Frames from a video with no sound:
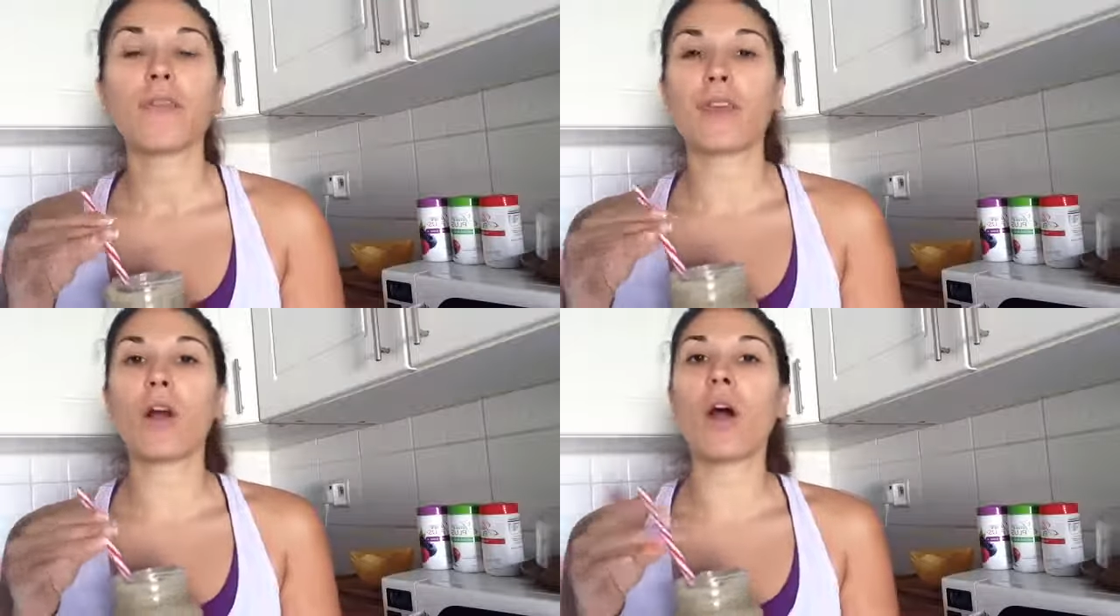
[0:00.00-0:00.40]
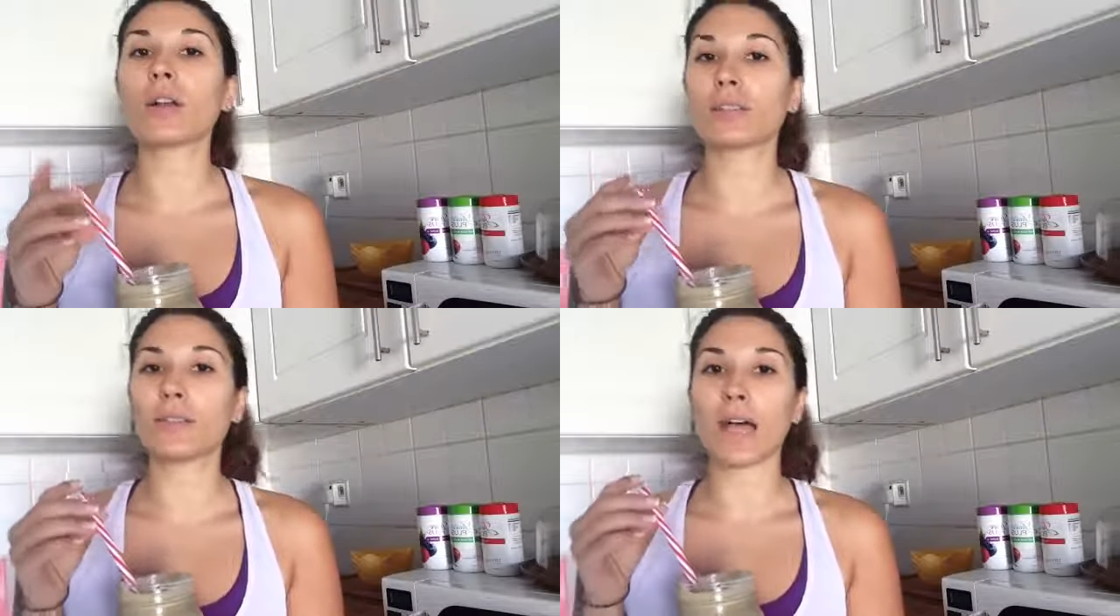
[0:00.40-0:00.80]
they
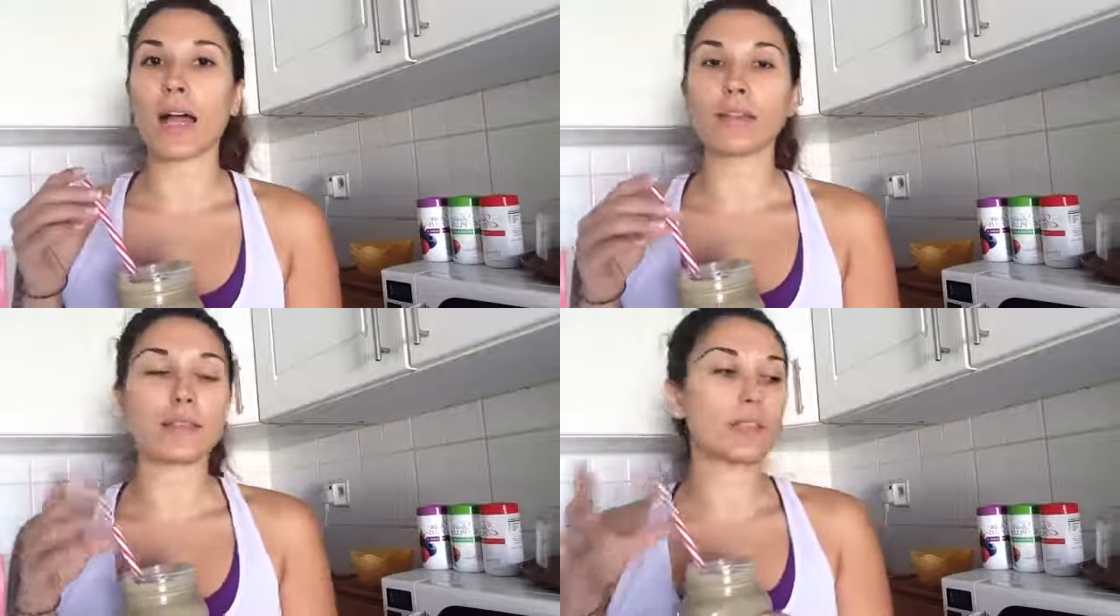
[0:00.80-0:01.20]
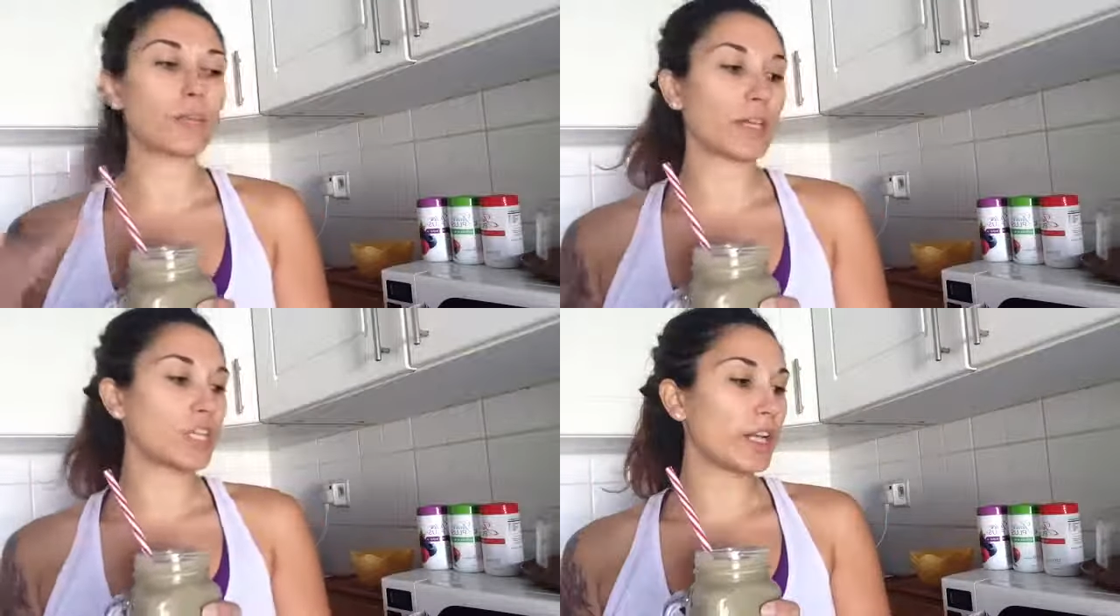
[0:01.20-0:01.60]
oxidize,
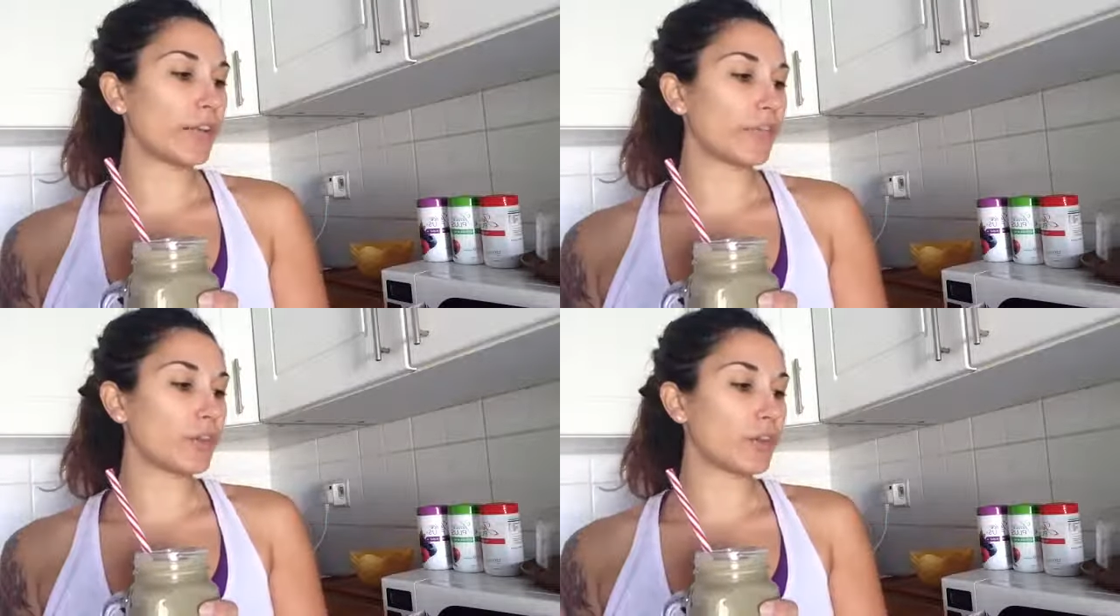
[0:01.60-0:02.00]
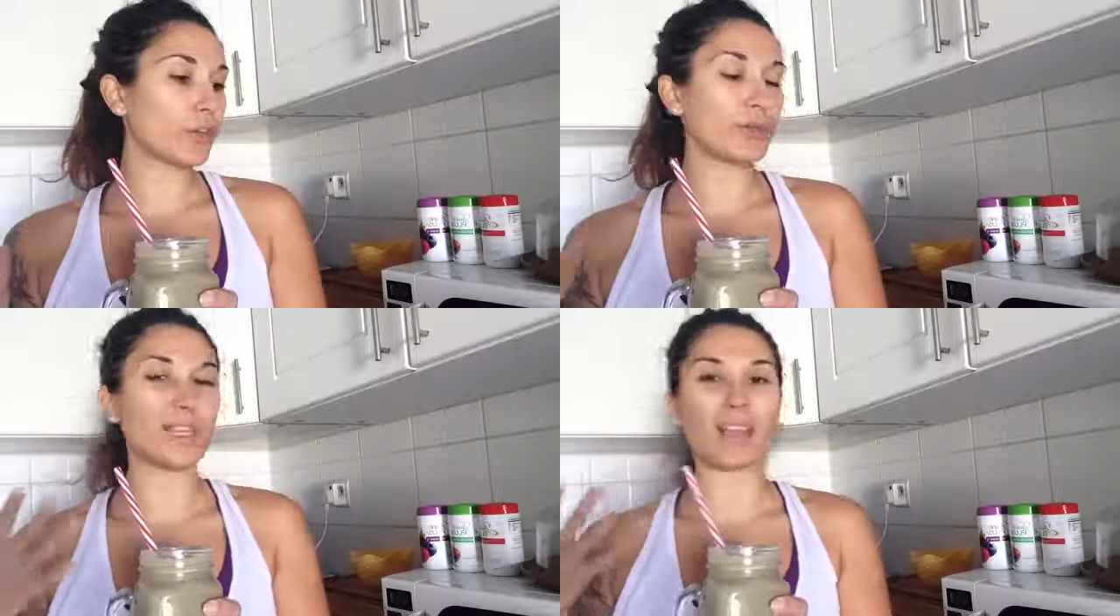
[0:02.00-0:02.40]
especially if you're
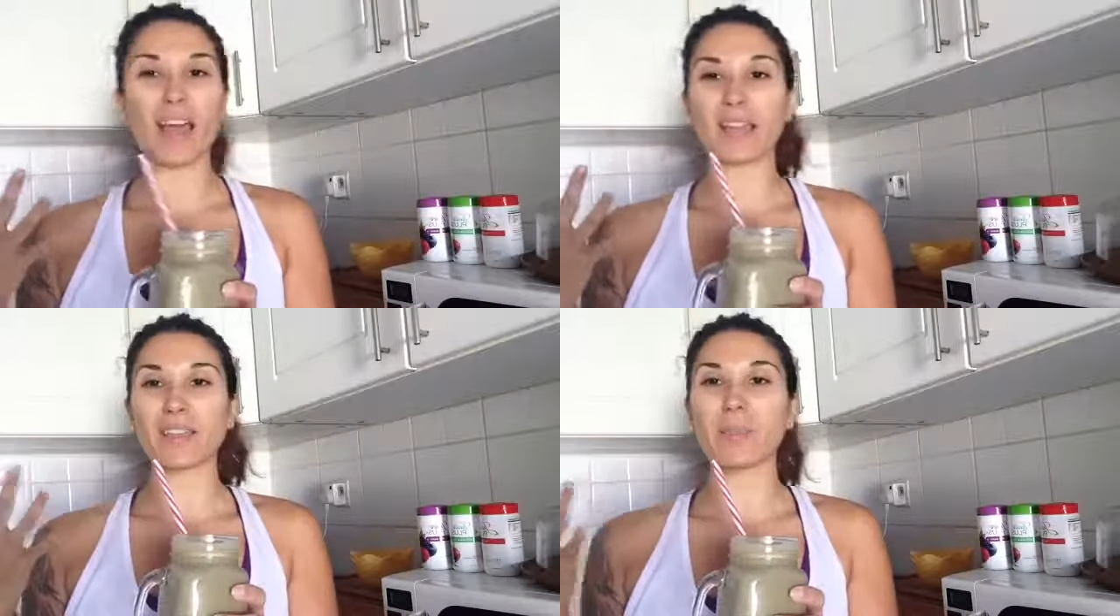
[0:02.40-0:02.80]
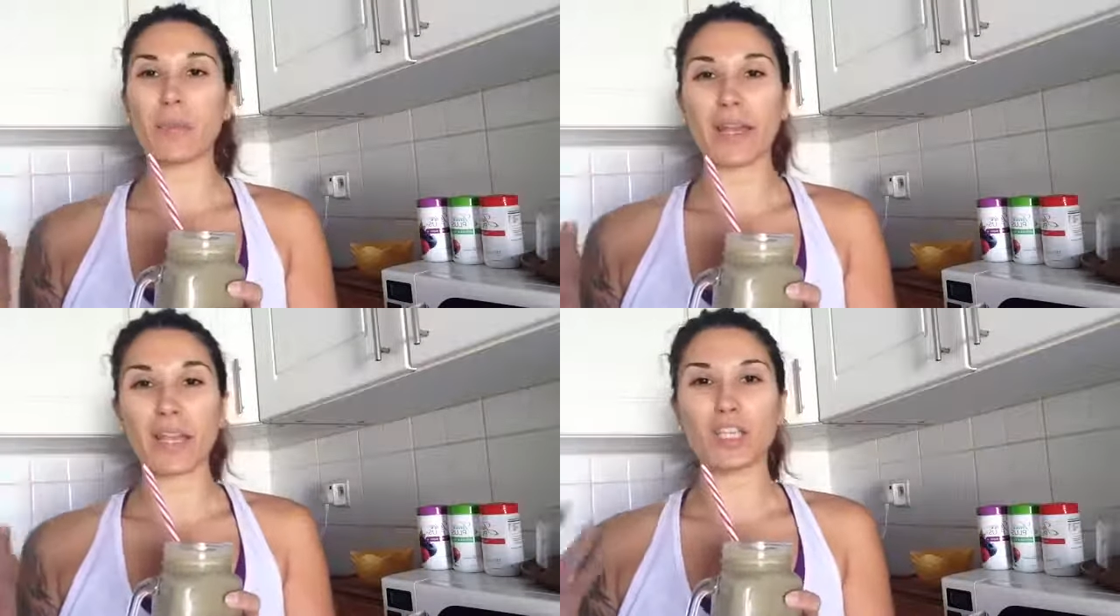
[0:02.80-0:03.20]
using like
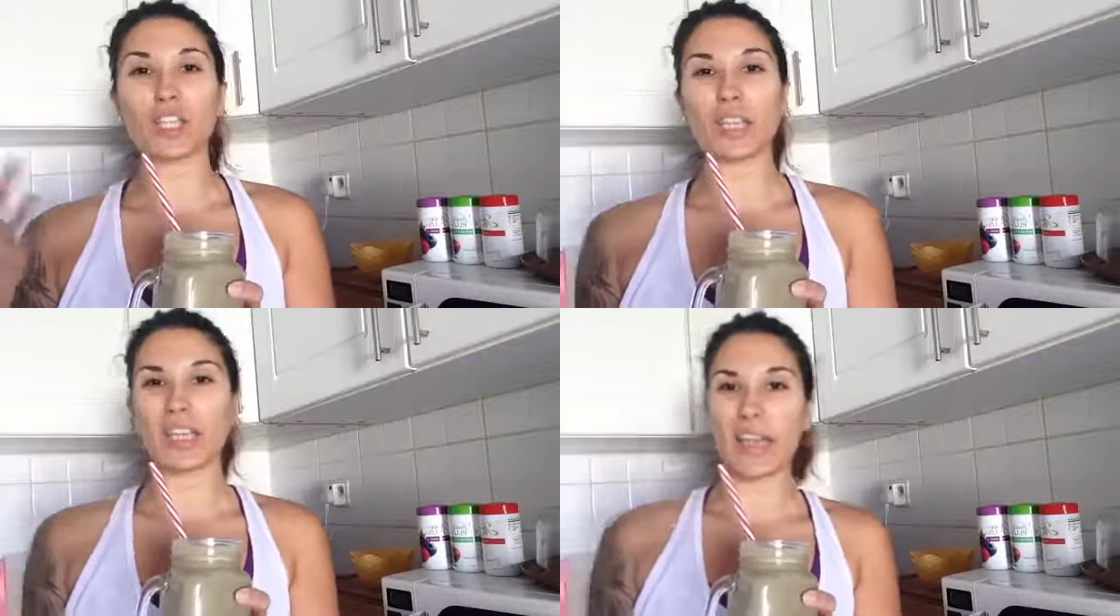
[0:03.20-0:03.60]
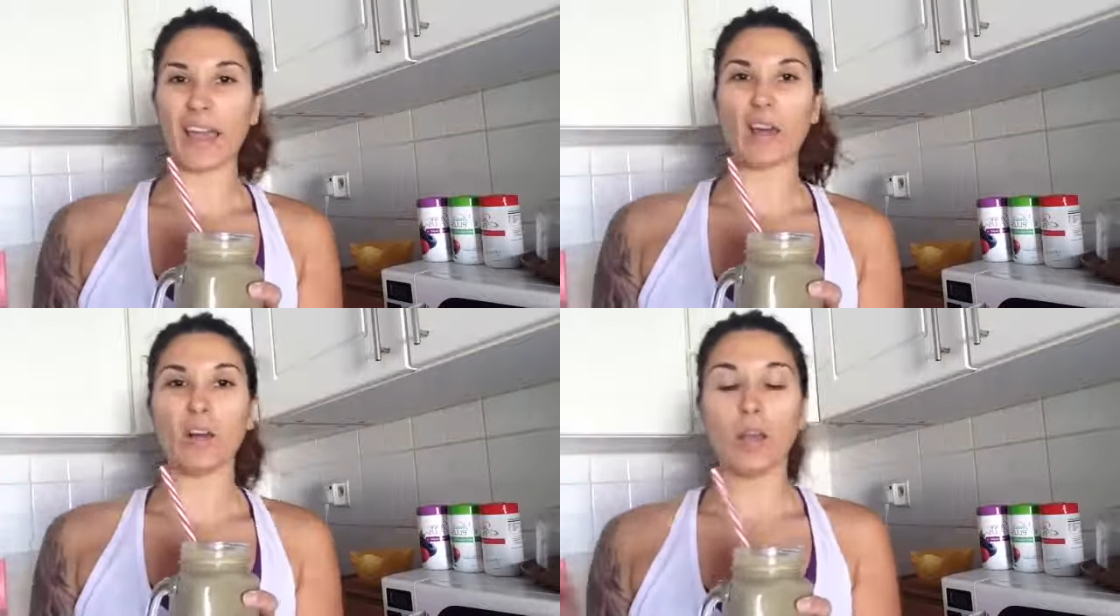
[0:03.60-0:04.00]
spinach and
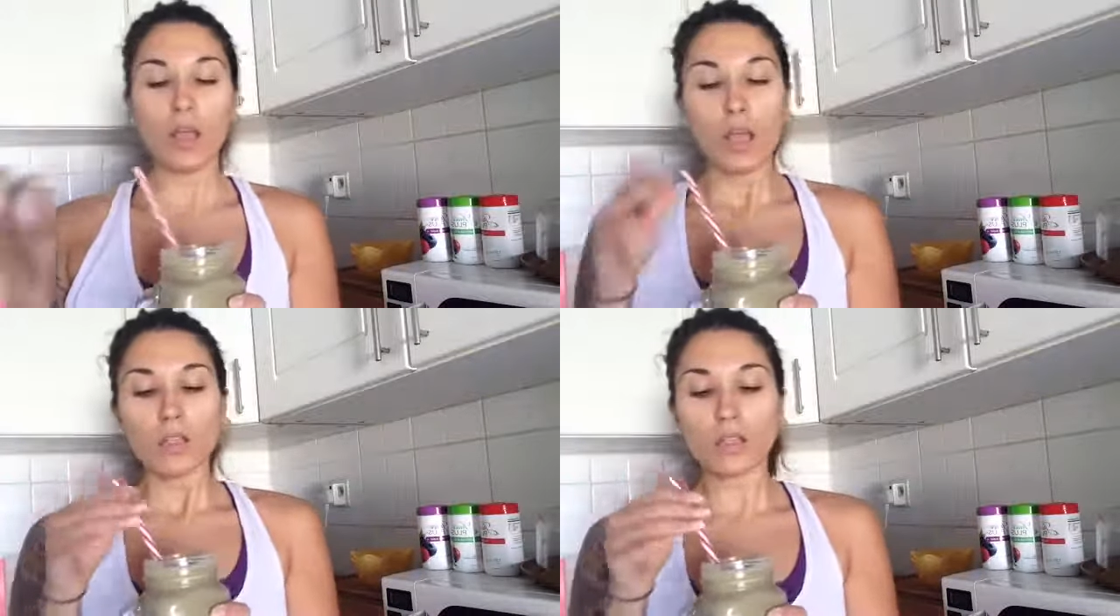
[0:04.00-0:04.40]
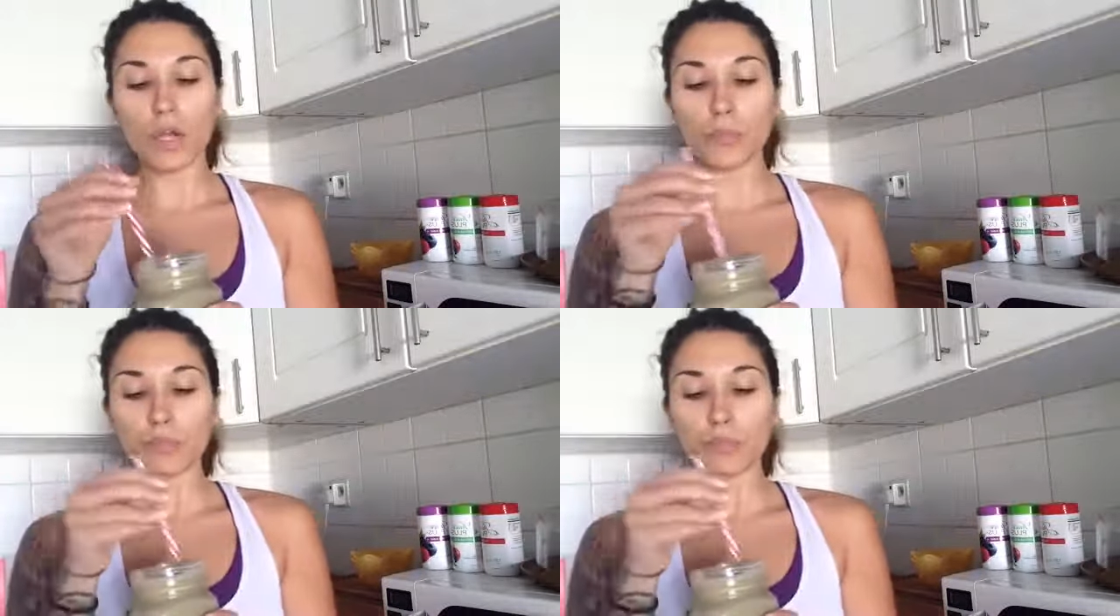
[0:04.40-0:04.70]
kale. So